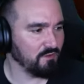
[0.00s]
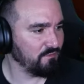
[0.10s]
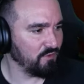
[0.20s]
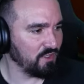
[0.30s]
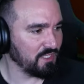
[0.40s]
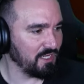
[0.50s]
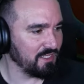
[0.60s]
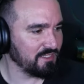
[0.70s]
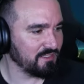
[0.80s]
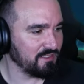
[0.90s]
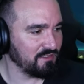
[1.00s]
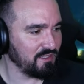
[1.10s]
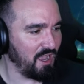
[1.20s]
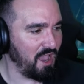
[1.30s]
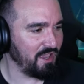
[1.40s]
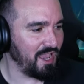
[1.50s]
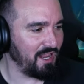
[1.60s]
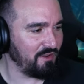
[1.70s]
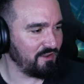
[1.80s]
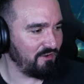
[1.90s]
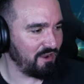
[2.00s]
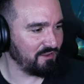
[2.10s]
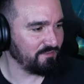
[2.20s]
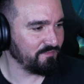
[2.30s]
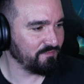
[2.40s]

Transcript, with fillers: Forty dollars. Oh, hello, you're right.